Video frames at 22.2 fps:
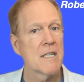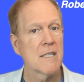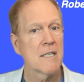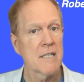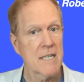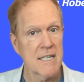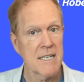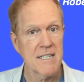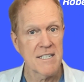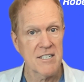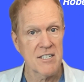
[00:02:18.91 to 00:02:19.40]

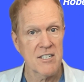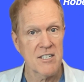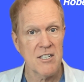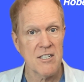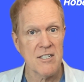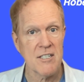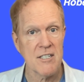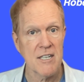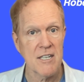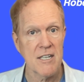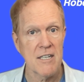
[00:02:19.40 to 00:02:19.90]

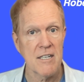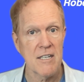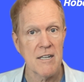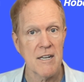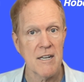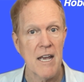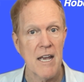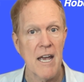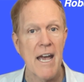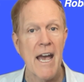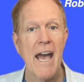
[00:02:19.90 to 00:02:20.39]
consistent,
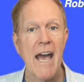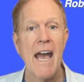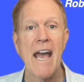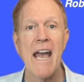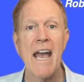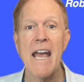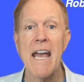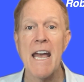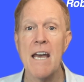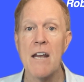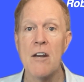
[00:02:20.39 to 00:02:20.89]

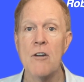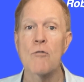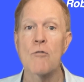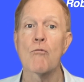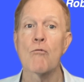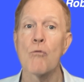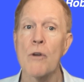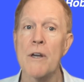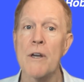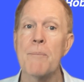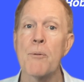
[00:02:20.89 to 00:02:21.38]
and
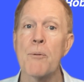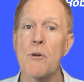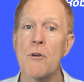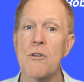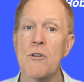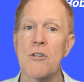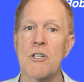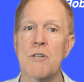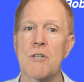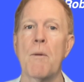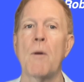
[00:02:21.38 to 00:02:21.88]

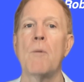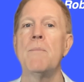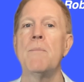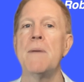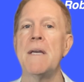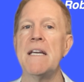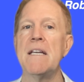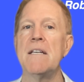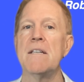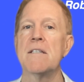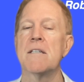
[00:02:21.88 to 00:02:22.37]
reproducible
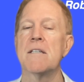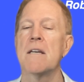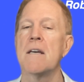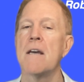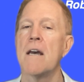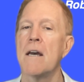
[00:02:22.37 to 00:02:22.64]
means